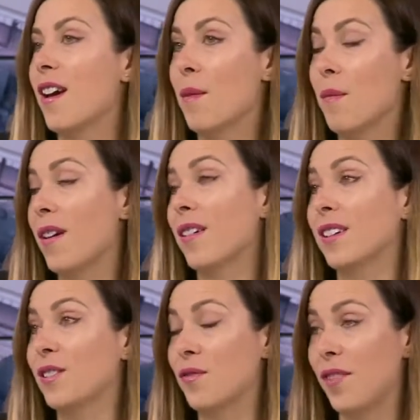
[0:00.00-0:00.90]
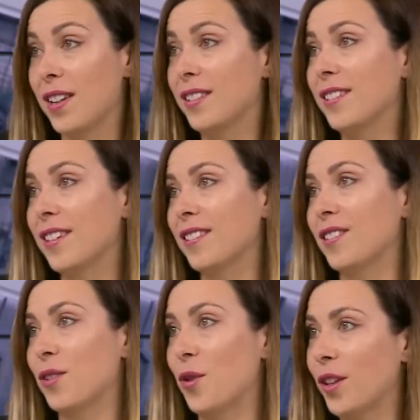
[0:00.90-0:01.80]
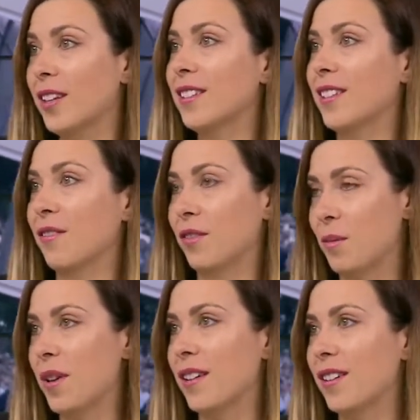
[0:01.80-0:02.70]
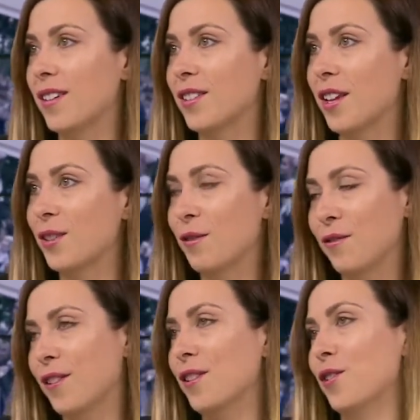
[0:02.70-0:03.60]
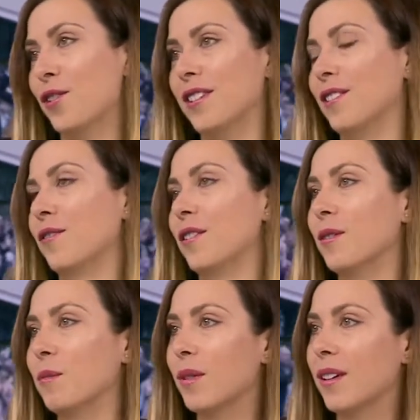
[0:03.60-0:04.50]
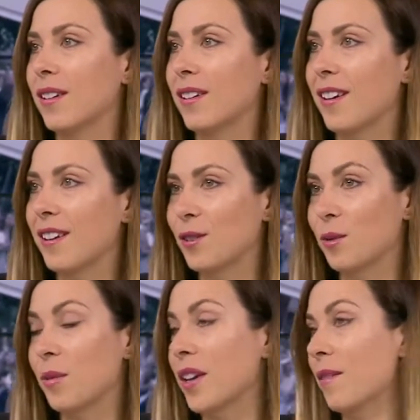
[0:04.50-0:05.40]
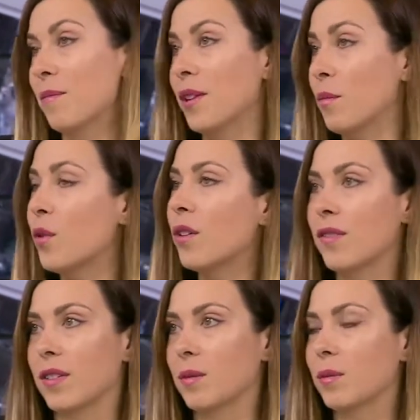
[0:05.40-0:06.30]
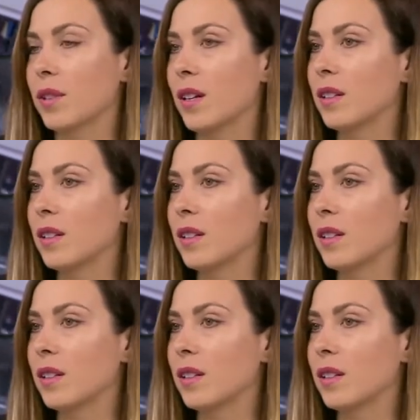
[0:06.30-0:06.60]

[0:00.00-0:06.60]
among his friends and colleagues and filmmakers, and to finish his film and to make many more films.